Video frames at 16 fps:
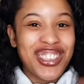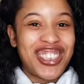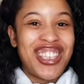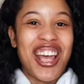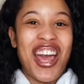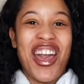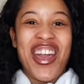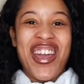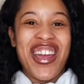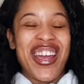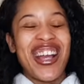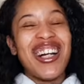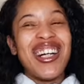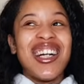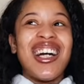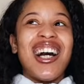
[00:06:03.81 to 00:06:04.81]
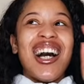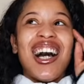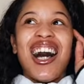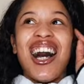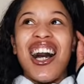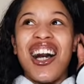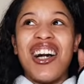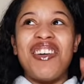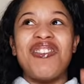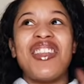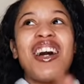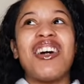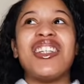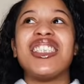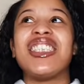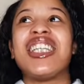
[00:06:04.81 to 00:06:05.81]
So that
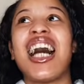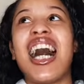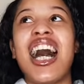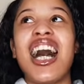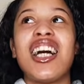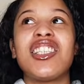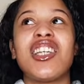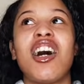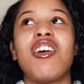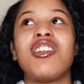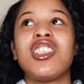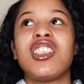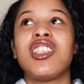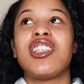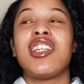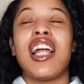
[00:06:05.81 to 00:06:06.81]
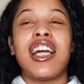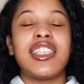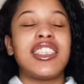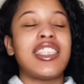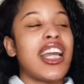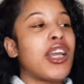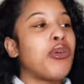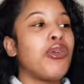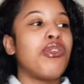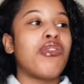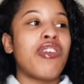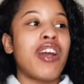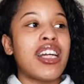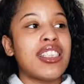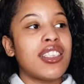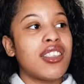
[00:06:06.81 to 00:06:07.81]
was that. So I was just like staying with
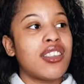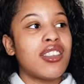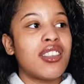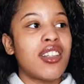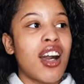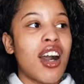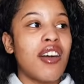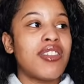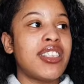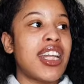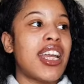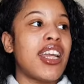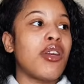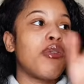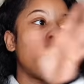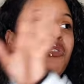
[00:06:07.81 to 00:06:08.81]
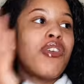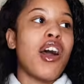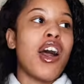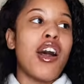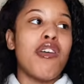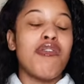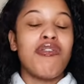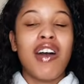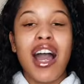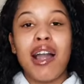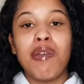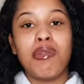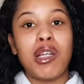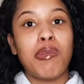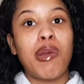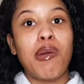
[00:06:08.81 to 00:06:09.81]
friends and stuff, staying with
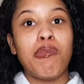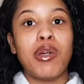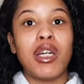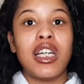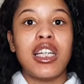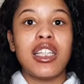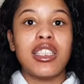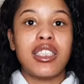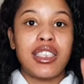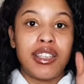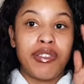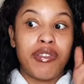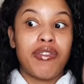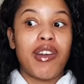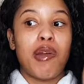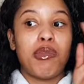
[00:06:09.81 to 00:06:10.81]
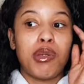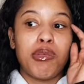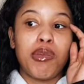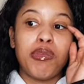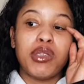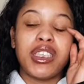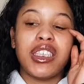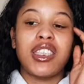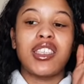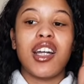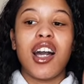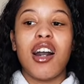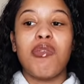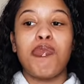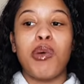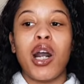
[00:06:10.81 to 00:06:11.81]
family members, different family members and
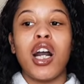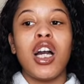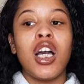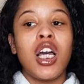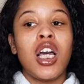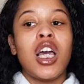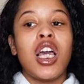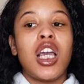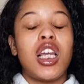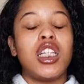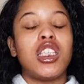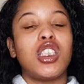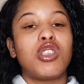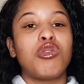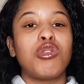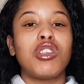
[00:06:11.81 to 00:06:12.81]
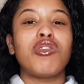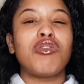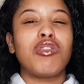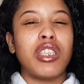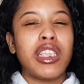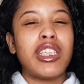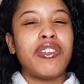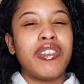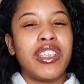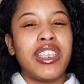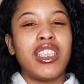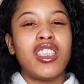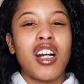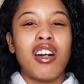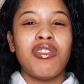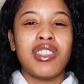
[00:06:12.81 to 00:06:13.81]
stuff. But it just was a really, really
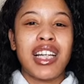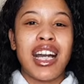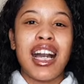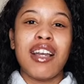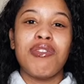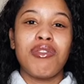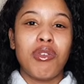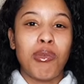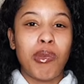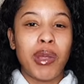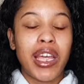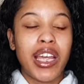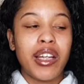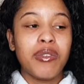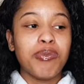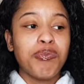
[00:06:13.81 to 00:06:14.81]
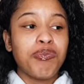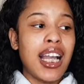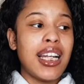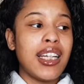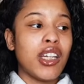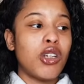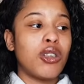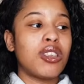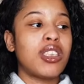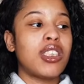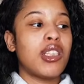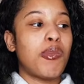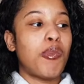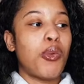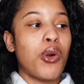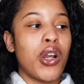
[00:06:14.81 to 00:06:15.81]
tough time for me. And it got to the
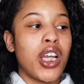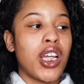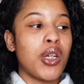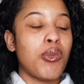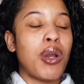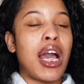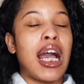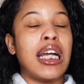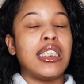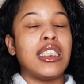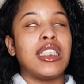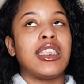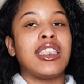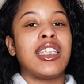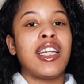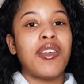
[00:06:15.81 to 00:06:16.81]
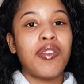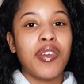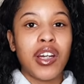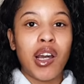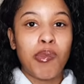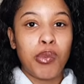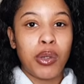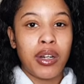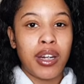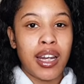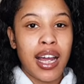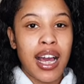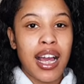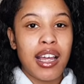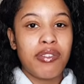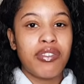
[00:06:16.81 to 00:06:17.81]
point where I had just given up on
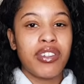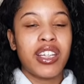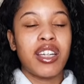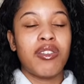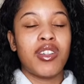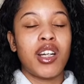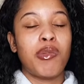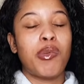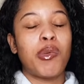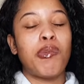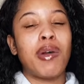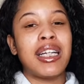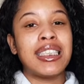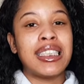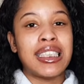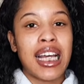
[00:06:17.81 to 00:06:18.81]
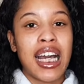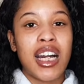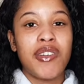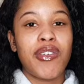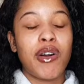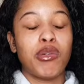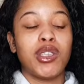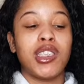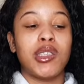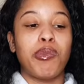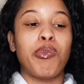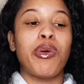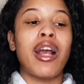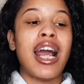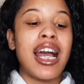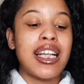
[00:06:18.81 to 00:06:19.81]
life, given up on myself. I was
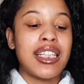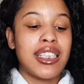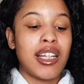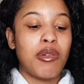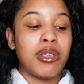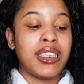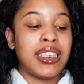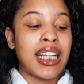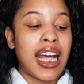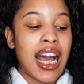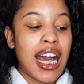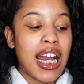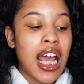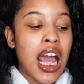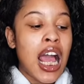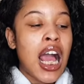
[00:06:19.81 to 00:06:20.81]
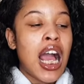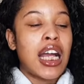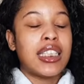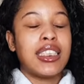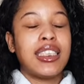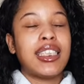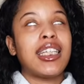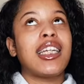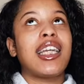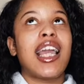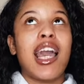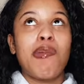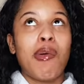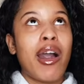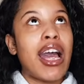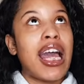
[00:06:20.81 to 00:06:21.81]
depressed, I was sad, I just didn't care
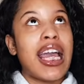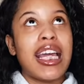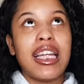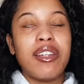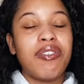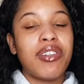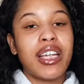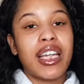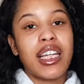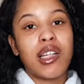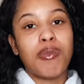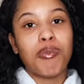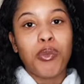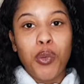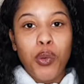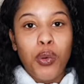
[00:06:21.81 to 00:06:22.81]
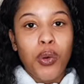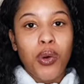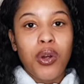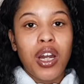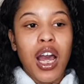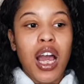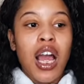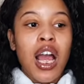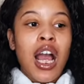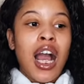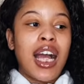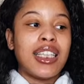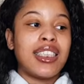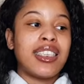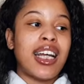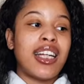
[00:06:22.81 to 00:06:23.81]
about anything anymore. Like, I
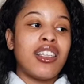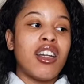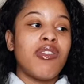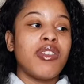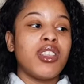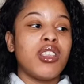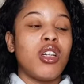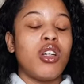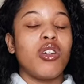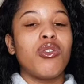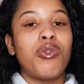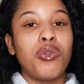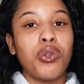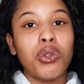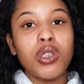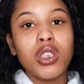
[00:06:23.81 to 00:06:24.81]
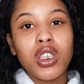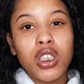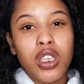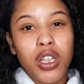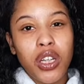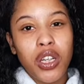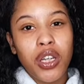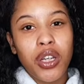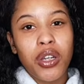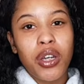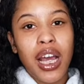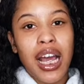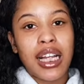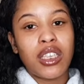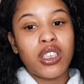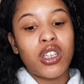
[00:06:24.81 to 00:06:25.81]
just had nothing to look forward to. I
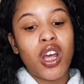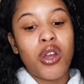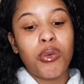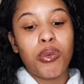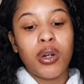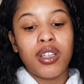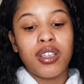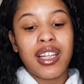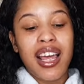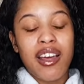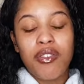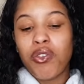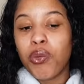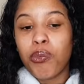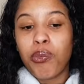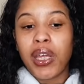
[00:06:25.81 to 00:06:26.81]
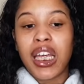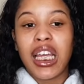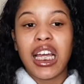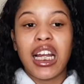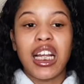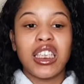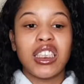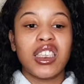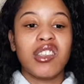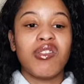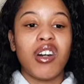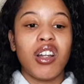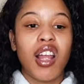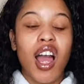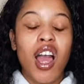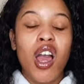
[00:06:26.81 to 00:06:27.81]
had no one there for me, and I just felt
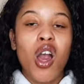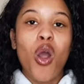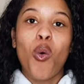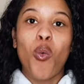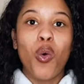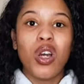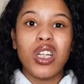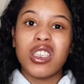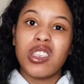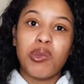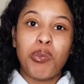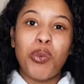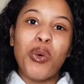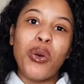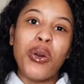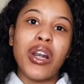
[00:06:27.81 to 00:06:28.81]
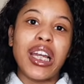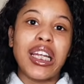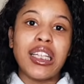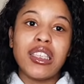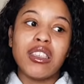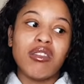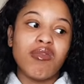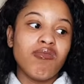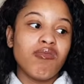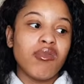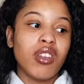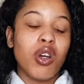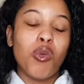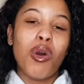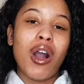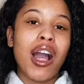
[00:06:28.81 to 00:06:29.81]
like, what is the point?
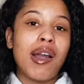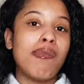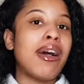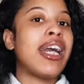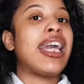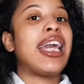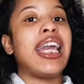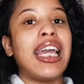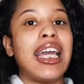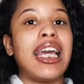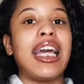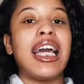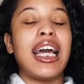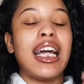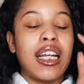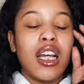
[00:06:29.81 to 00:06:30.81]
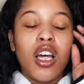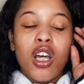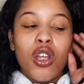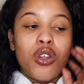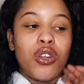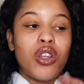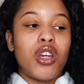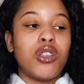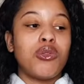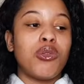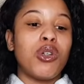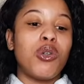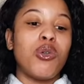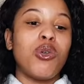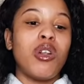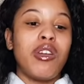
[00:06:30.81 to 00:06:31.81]
Why am I here? And those were
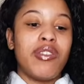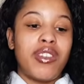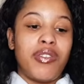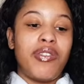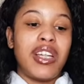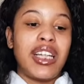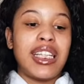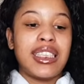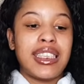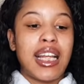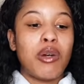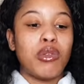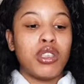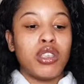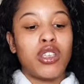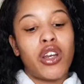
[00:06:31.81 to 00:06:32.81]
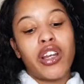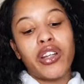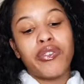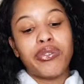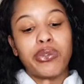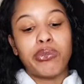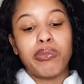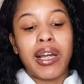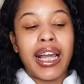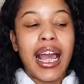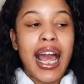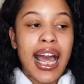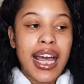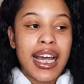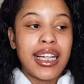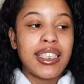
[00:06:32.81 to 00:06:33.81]
all of the feelings that was going through my
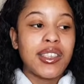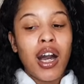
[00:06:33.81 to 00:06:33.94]
head.